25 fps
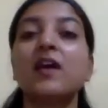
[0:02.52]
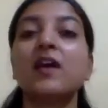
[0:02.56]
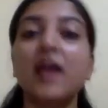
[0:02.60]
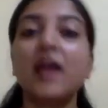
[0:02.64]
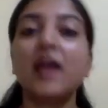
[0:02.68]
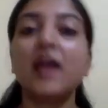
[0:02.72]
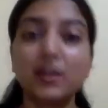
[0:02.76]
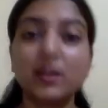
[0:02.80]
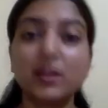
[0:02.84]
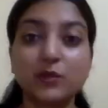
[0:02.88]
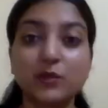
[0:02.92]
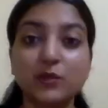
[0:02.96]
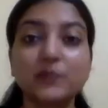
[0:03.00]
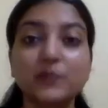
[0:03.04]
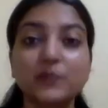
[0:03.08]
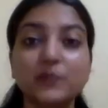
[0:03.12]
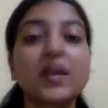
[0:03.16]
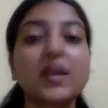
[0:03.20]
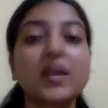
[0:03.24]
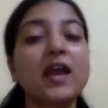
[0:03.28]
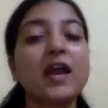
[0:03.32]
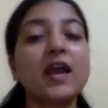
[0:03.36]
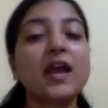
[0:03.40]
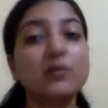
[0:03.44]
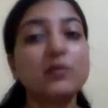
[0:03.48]
Hello
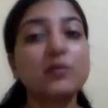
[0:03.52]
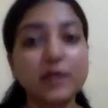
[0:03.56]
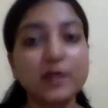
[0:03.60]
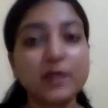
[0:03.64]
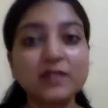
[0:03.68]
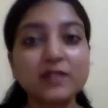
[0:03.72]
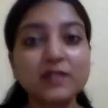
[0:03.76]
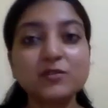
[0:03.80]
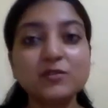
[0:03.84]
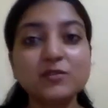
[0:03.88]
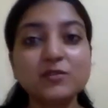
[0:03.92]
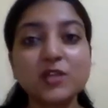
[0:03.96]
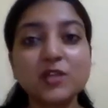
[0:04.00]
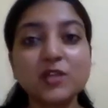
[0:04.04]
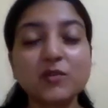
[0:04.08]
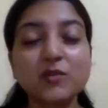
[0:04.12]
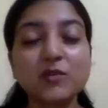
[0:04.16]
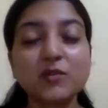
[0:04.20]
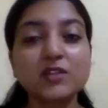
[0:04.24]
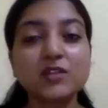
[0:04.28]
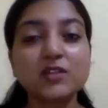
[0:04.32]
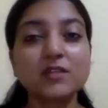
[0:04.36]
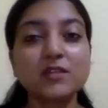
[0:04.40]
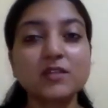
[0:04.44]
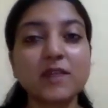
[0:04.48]
and welcome to
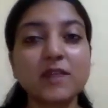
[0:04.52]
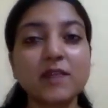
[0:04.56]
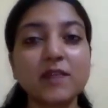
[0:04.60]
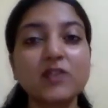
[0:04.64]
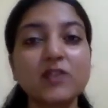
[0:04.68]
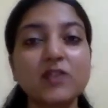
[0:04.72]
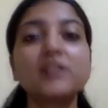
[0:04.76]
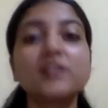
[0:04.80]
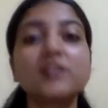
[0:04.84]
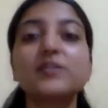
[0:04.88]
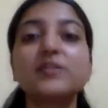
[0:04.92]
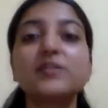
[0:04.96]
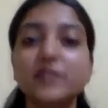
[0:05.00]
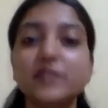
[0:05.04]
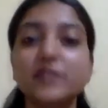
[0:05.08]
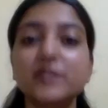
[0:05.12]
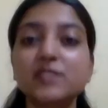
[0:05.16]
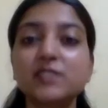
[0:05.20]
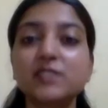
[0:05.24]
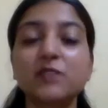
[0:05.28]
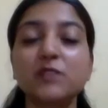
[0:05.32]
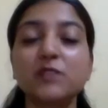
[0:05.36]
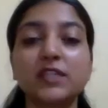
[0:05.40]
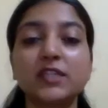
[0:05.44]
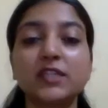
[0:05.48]
Unboxing Biology with
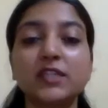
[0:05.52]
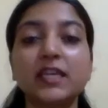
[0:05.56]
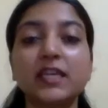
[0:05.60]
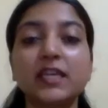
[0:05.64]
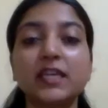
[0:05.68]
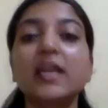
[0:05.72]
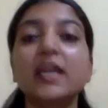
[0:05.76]
Smriti.